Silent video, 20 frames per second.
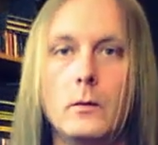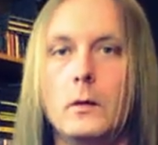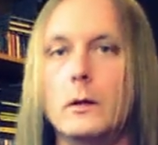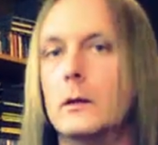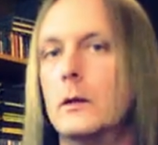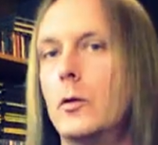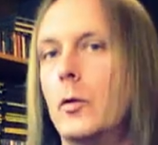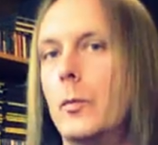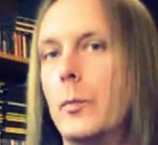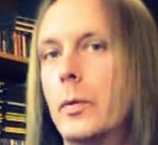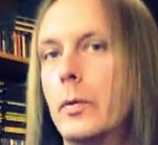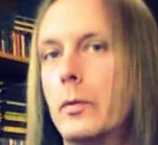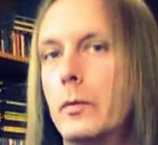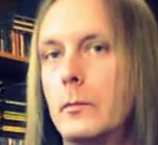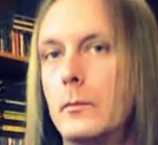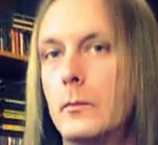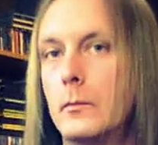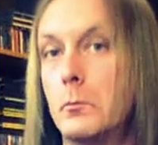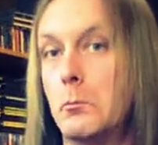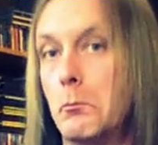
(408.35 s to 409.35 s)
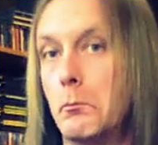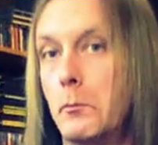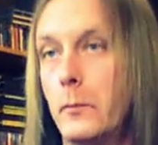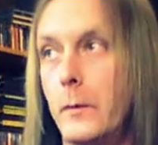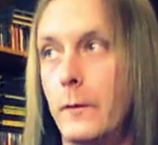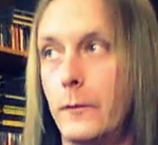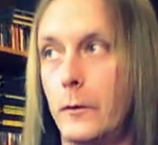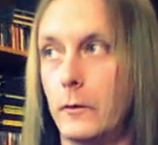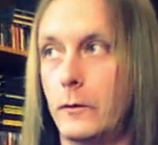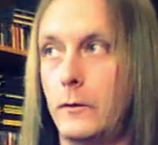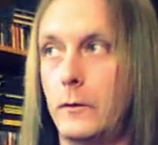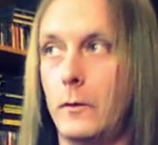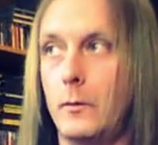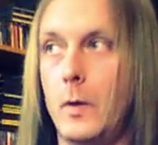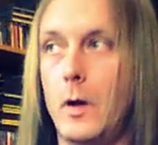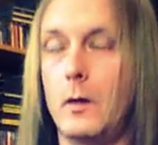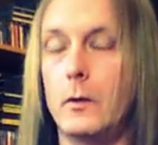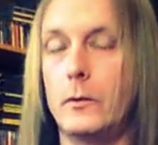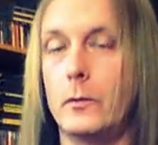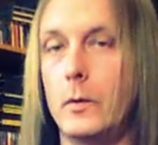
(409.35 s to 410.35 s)
can loop the first 2
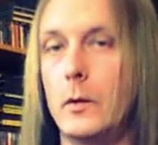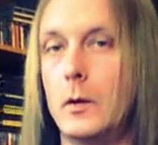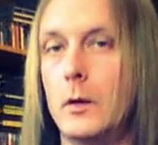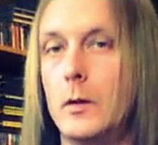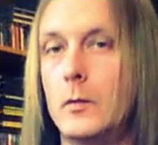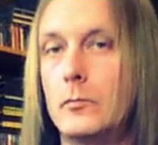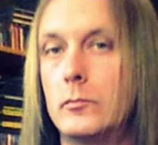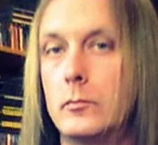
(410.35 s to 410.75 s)
bars, really.